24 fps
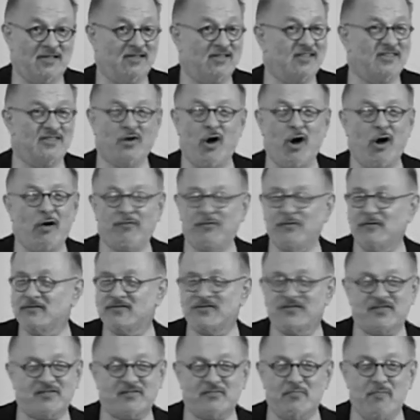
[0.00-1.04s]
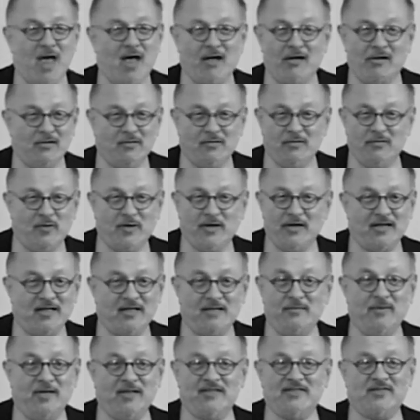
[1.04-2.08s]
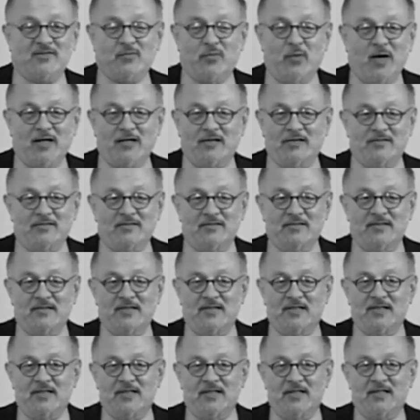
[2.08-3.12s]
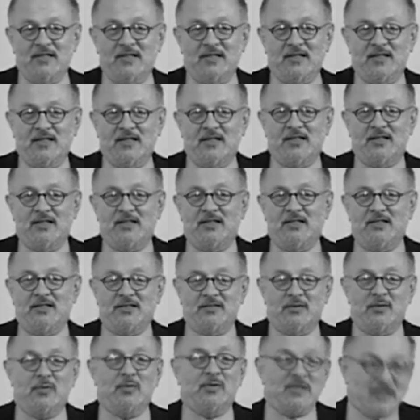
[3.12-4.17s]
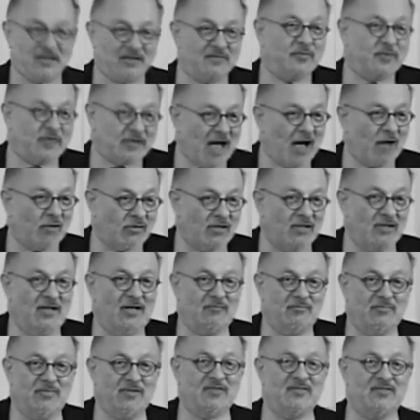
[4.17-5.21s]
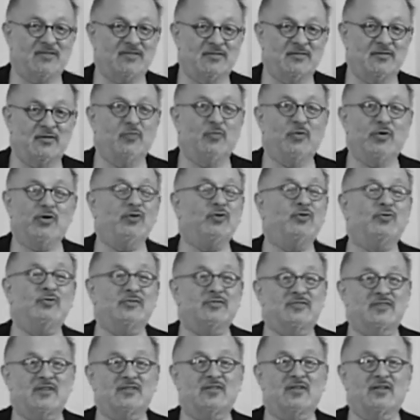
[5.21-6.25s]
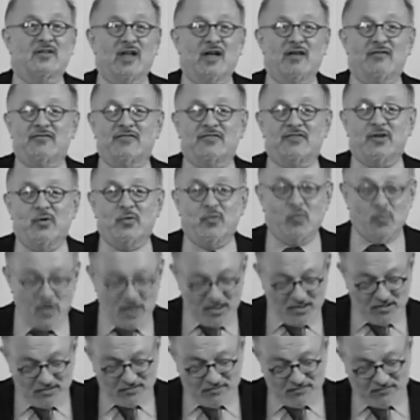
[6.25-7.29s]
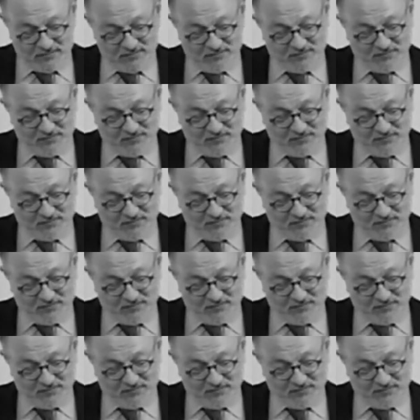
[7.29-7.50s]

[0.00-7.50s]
There's an awful smell where he must dwell. We will live without Columbus, whom we used to love so well.